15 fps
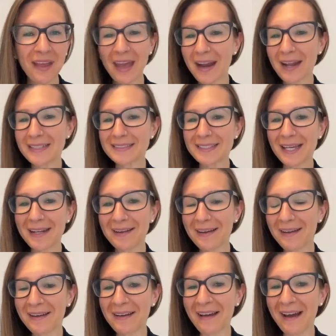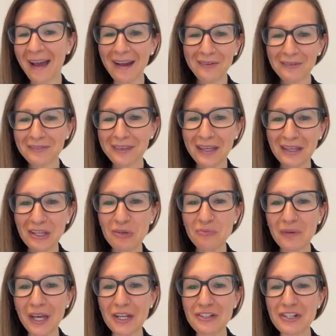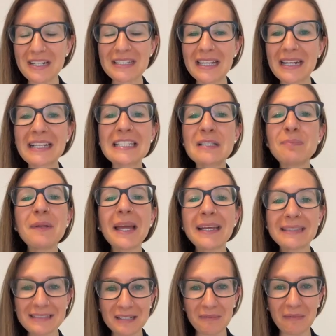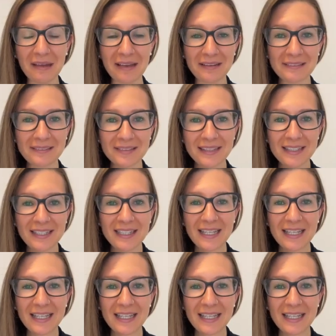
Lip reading: And I said, I don't think you binge. I said, explain to me.